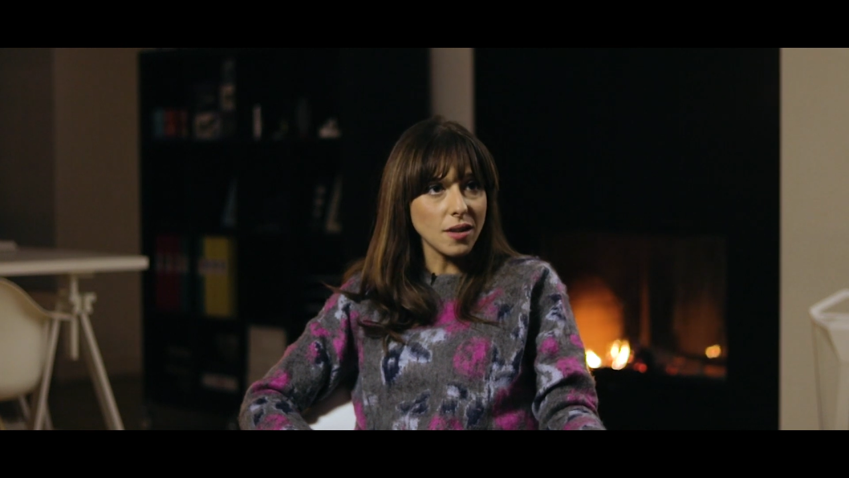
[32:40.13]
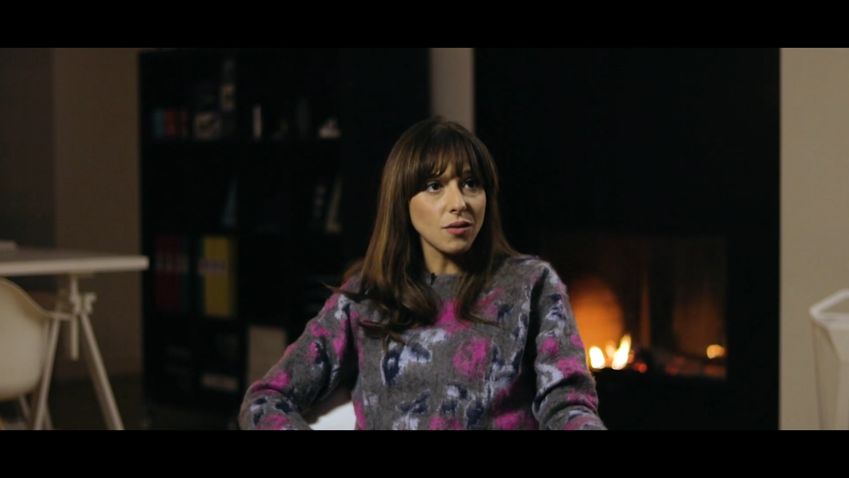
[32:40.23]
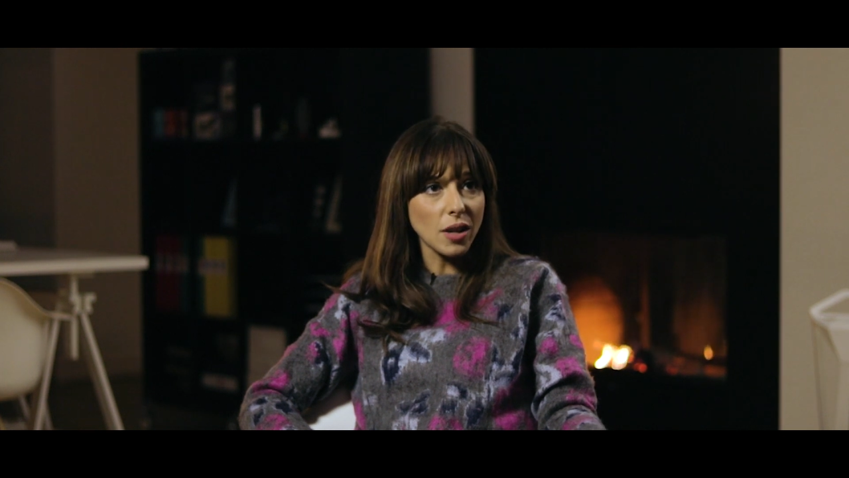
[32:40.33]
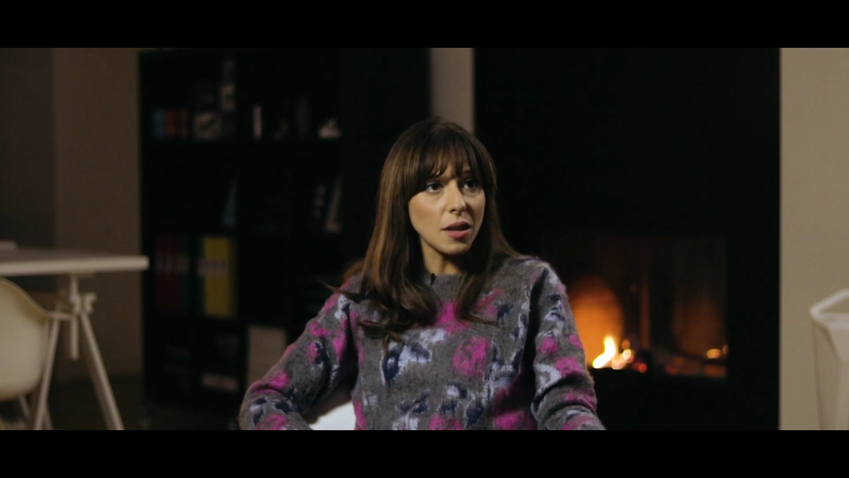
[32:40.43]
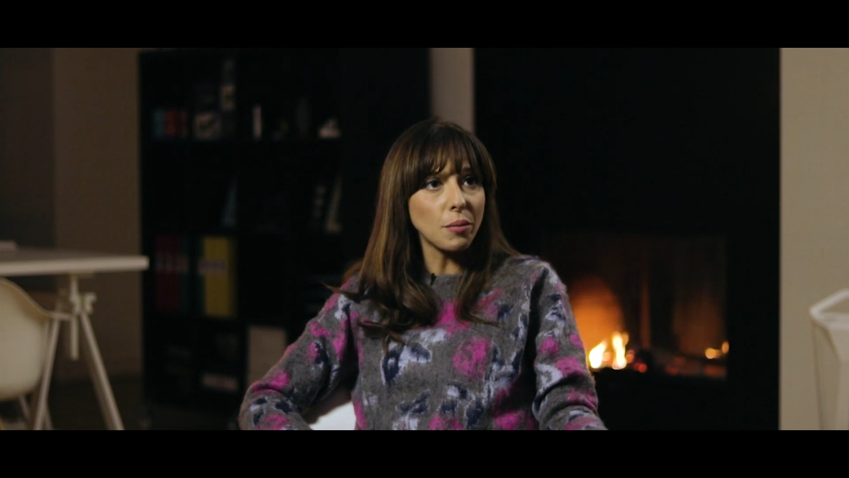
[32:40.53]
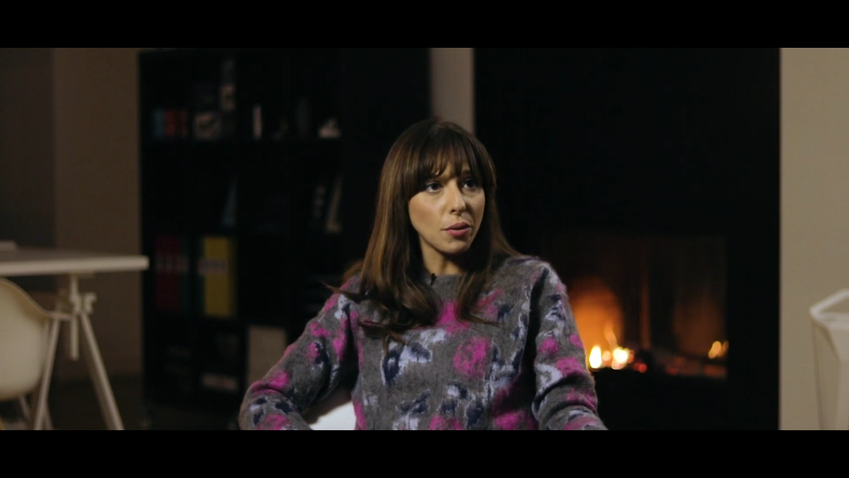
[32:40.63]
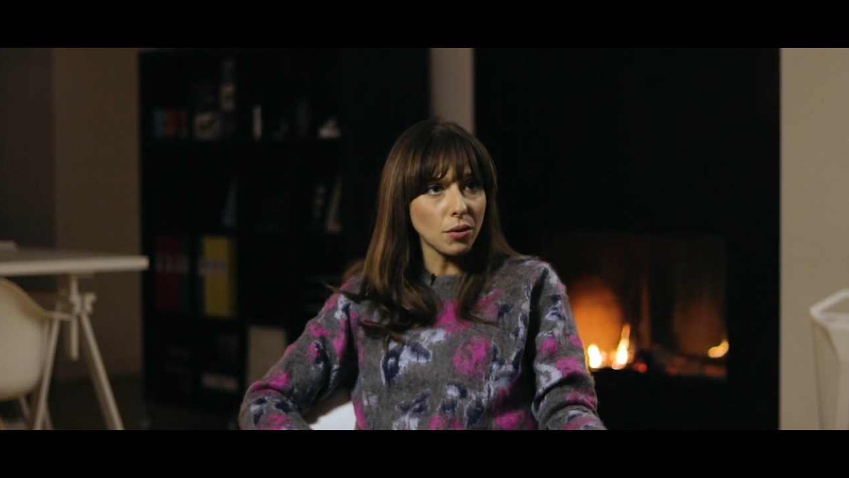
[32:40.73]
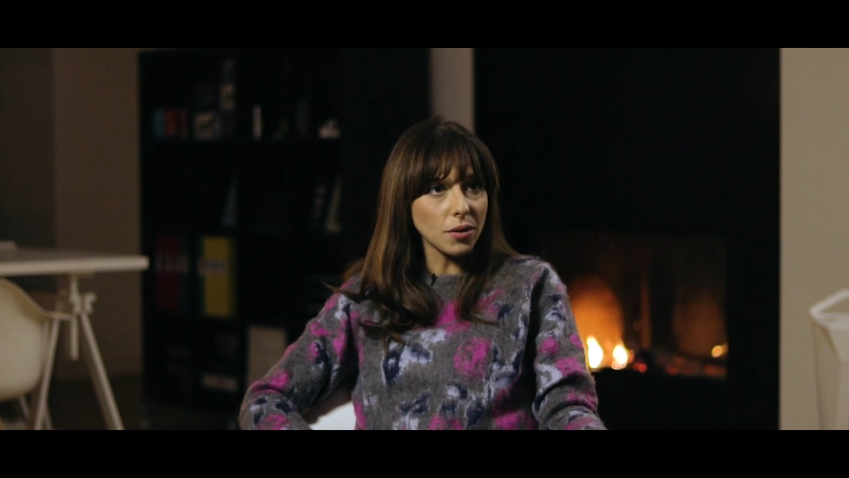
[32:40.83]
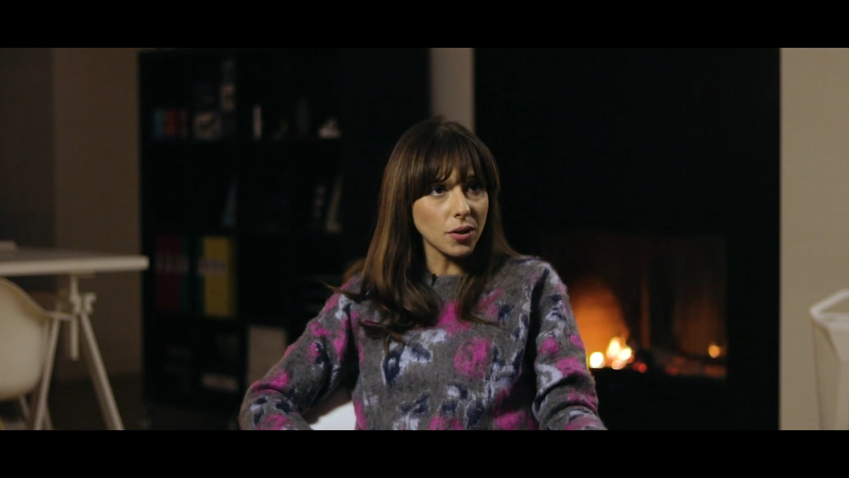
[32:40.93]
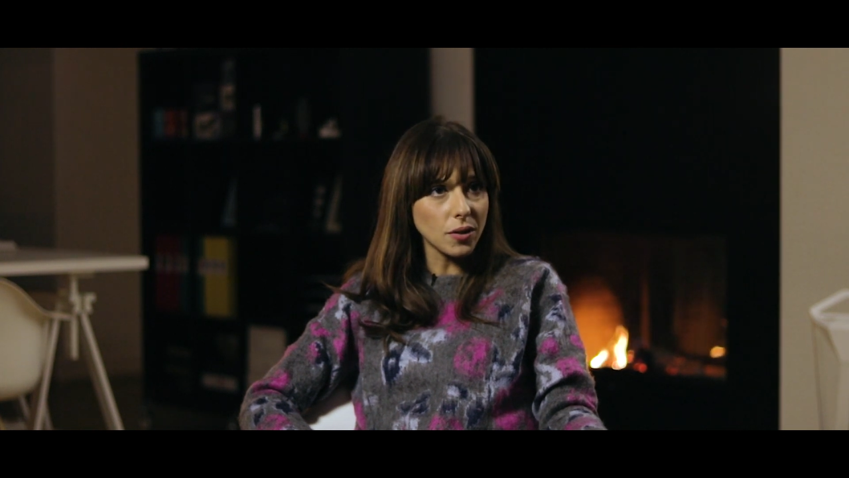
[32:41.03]
is really
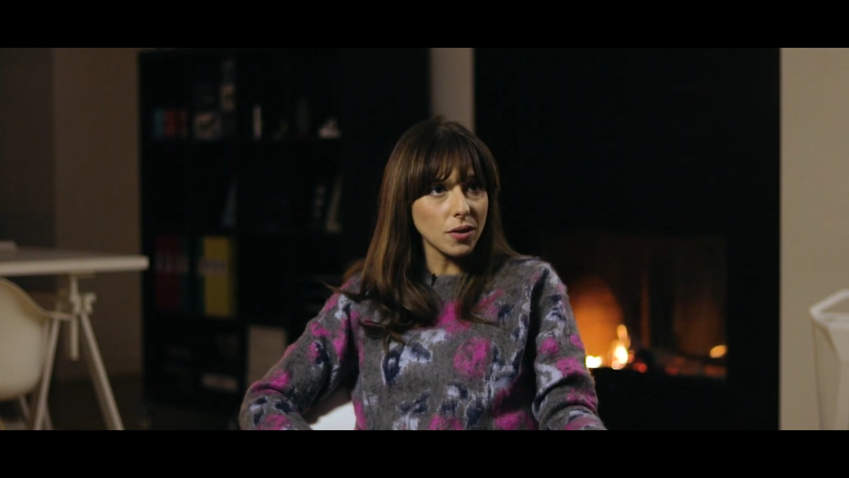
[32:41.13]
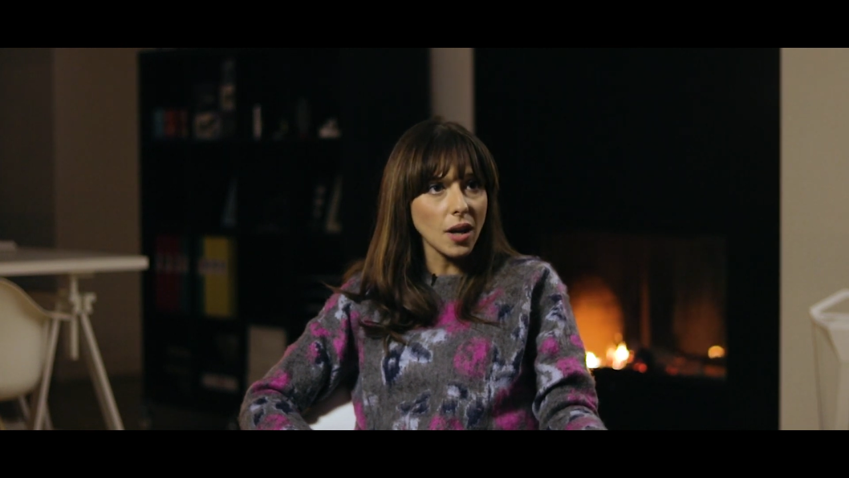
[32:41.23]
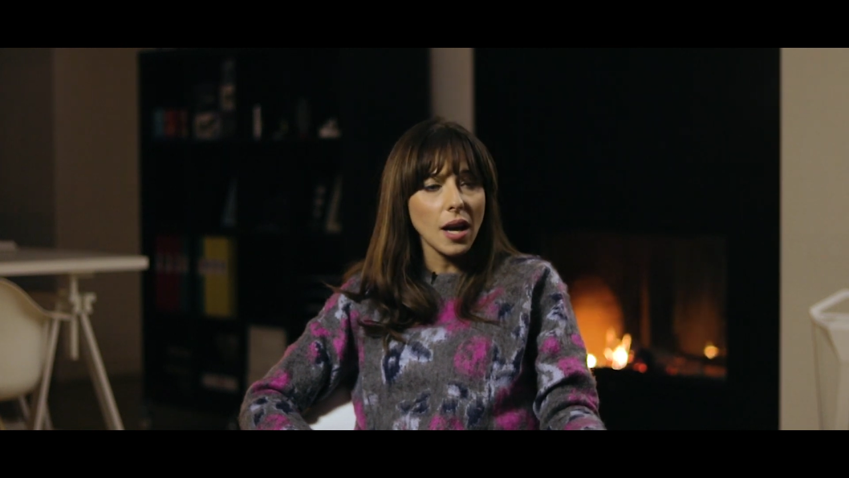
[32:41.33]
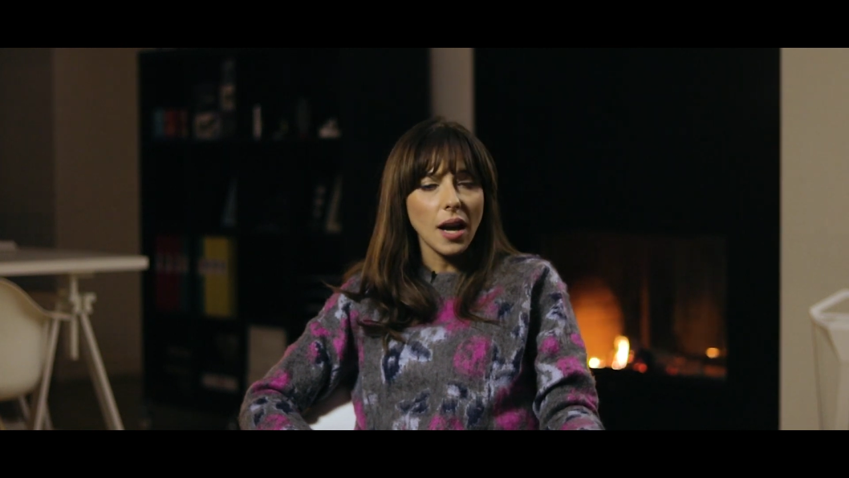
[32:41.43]
important.